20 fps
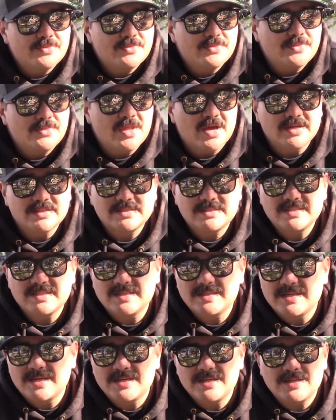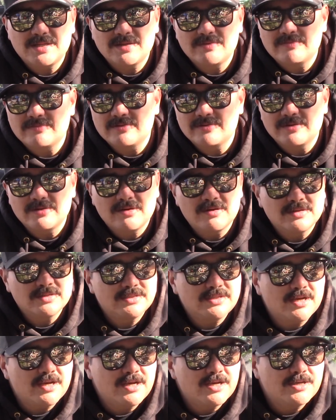not seeing anything for a long
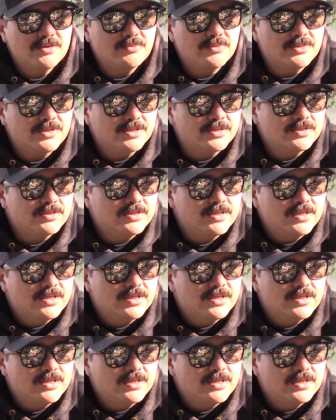time and